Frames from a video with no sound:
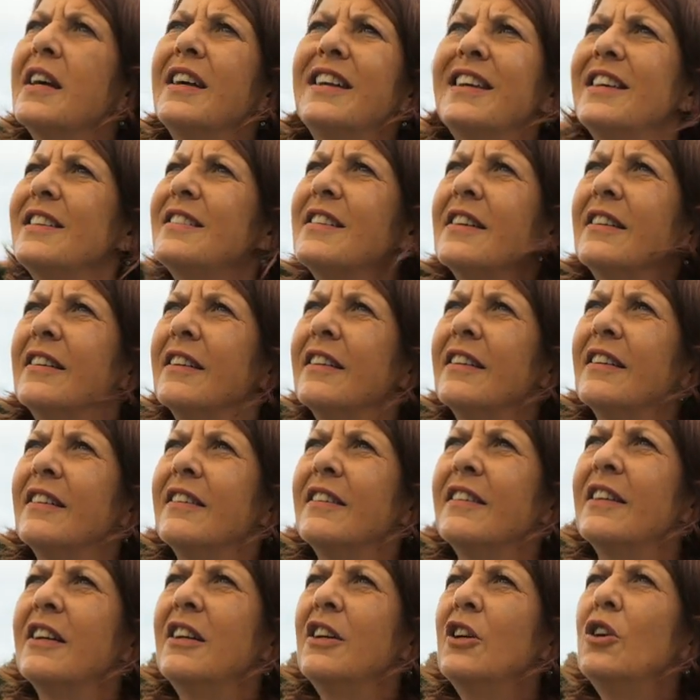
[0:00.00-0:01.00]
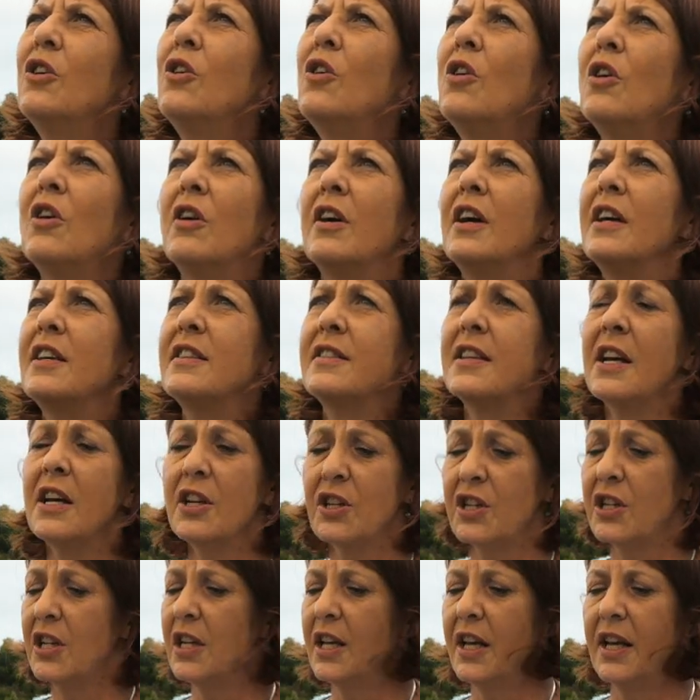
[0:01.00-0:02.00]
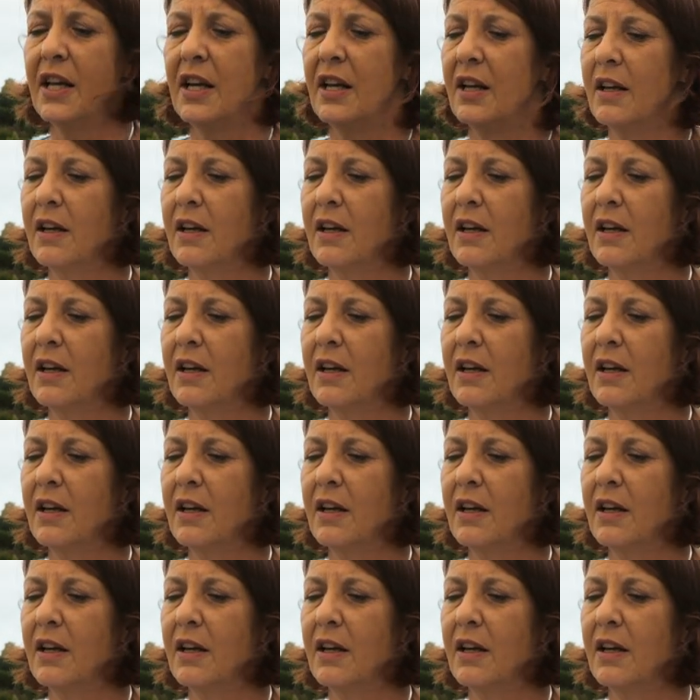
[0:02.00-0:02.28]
it isn't. The law is actually,